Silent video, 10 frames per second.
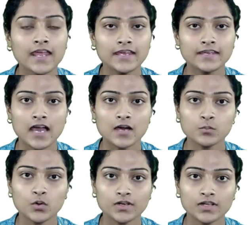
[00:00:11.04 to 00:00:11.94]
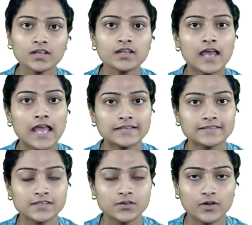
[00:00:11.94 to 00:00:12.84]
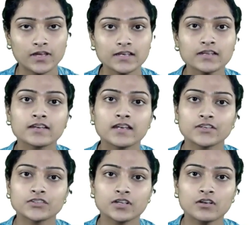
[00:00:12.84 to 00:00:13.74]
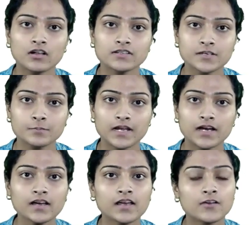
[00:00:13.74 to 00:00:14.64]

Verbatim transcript: ER model, SQL, relational algebra,